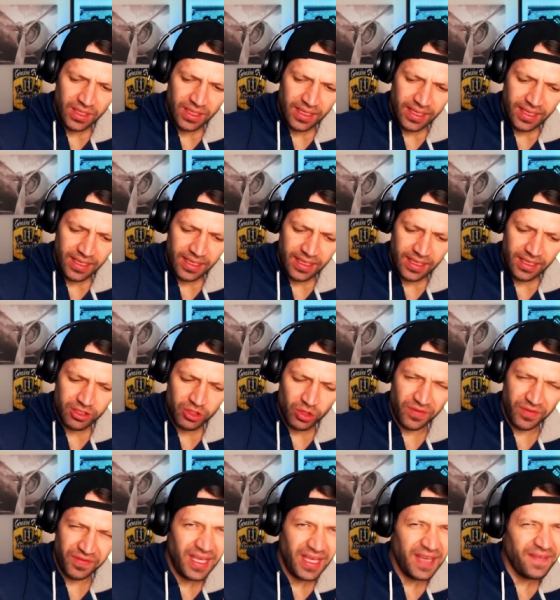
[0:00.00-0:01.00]
uh,
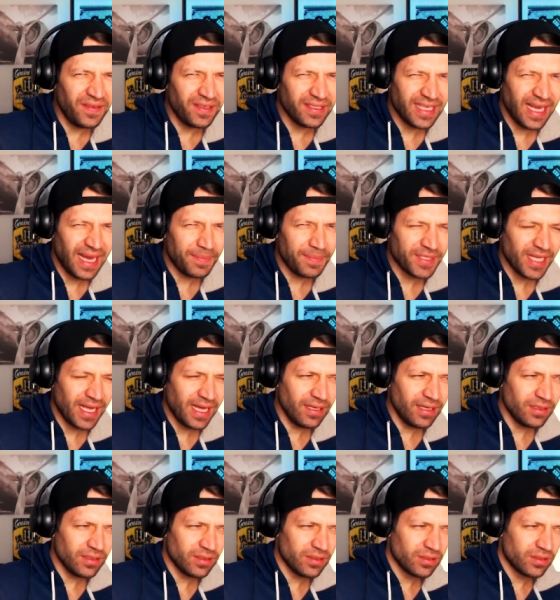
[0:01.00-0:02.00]
sort of evil type
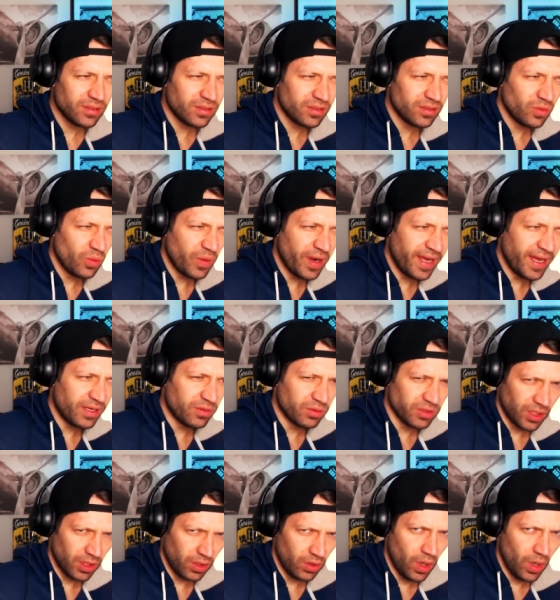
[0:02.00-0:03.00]
sound, where it
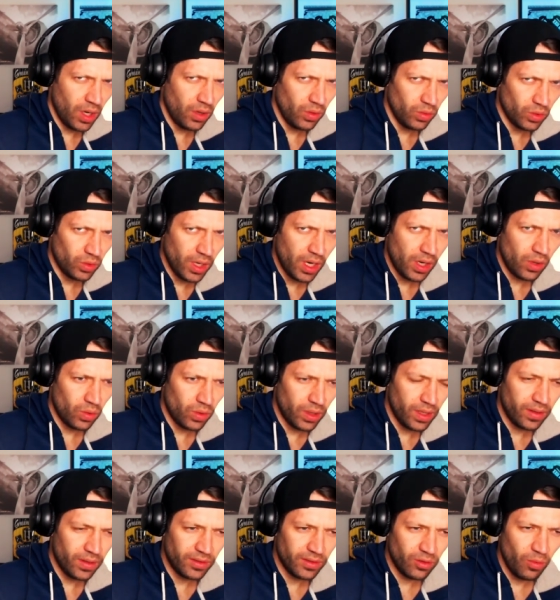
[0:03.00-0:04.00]
was like rah, rah,
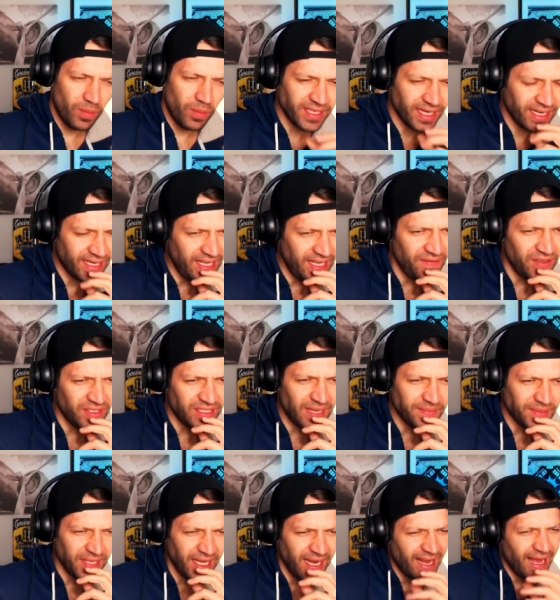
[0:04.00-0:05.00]
rah, almost like an evil
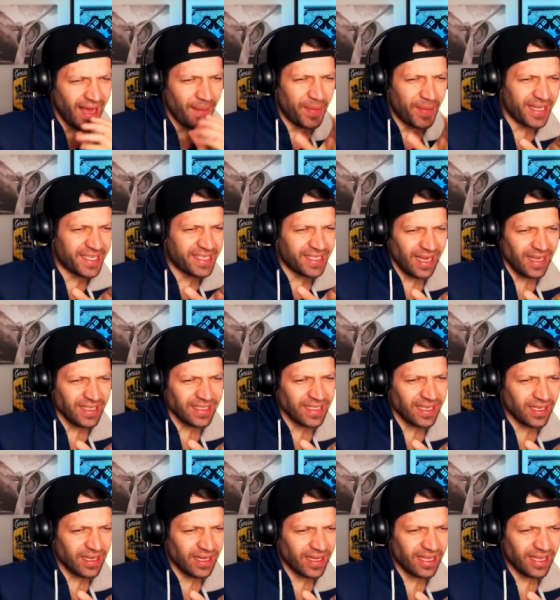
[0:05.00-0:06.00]
type sound. But it sounds
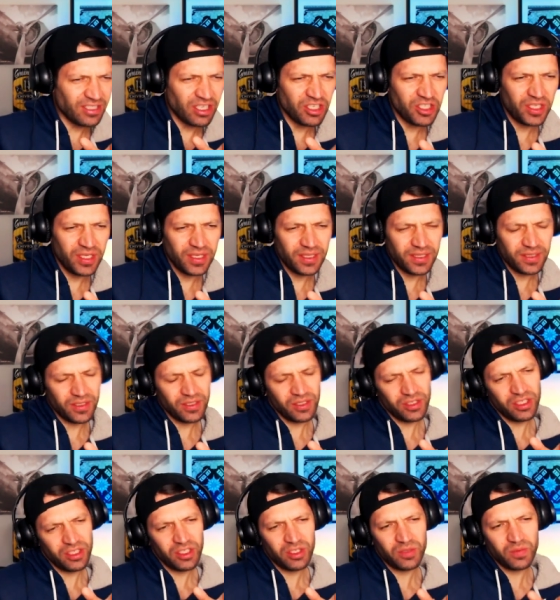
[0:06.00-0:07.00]
like okay. So she
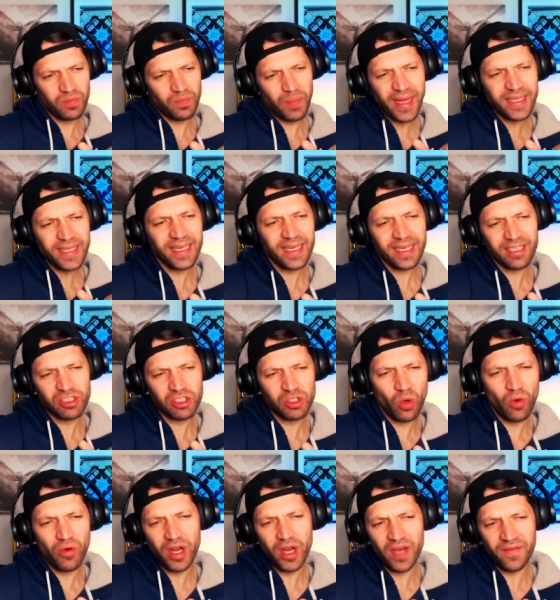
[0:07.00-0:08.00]
she's painting a
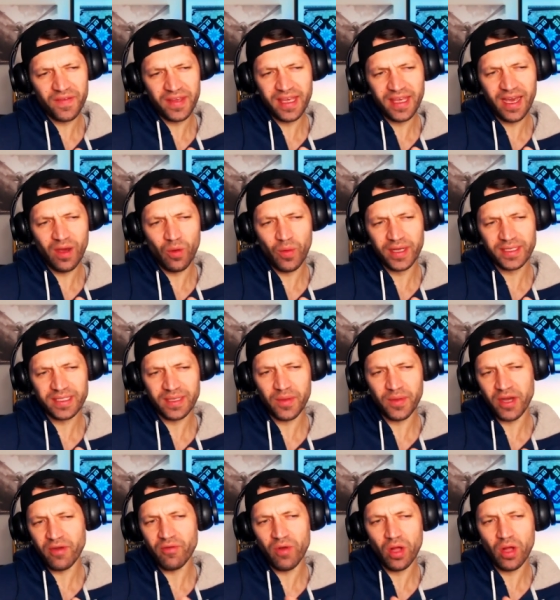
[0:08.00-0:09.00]
story over here where
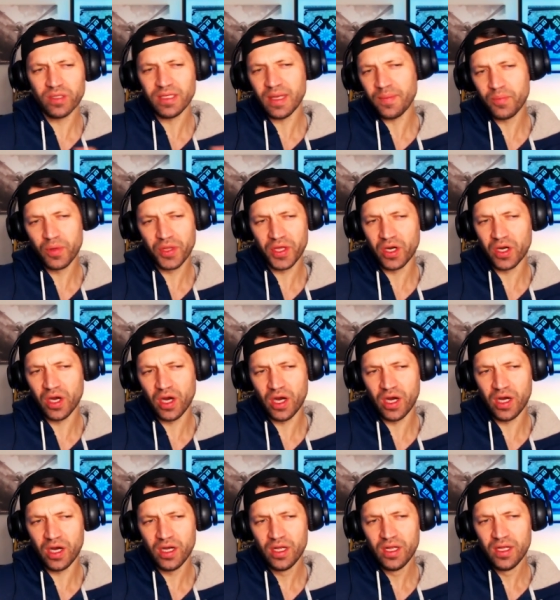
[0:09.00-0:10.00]
somebody rolled up with a
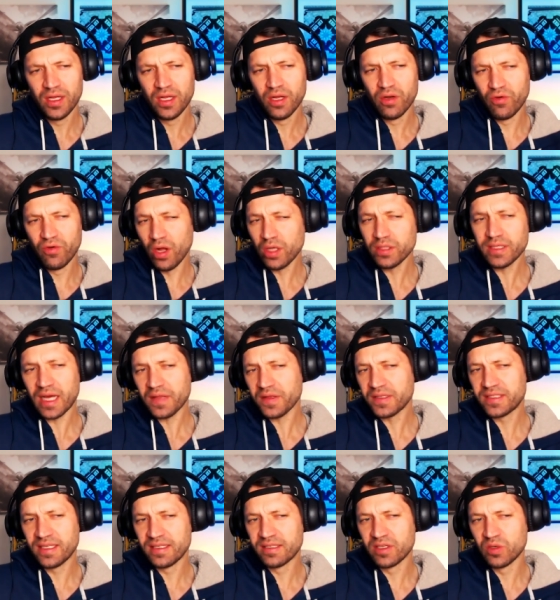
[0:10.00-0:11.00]
car. Rolled
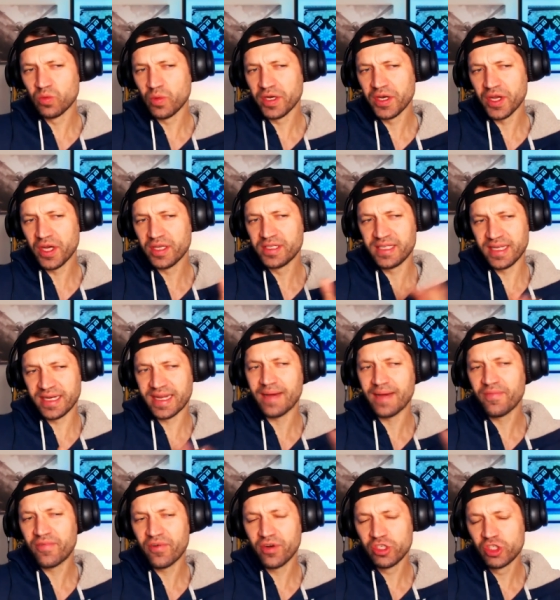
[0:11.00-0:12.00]
out the tinted window, said,
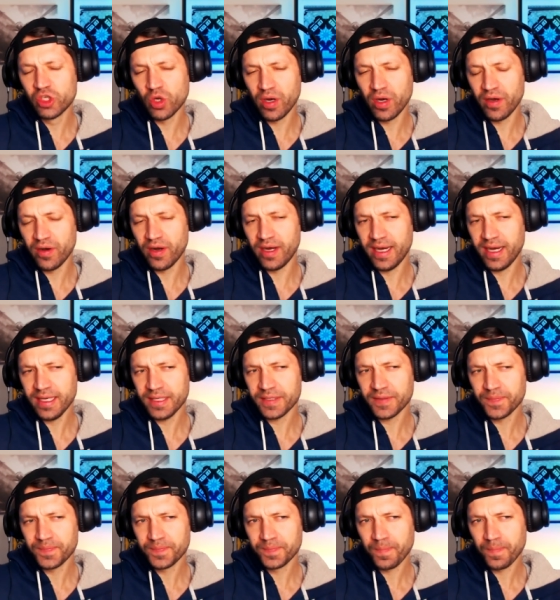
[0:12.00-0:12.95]
come for a joyride,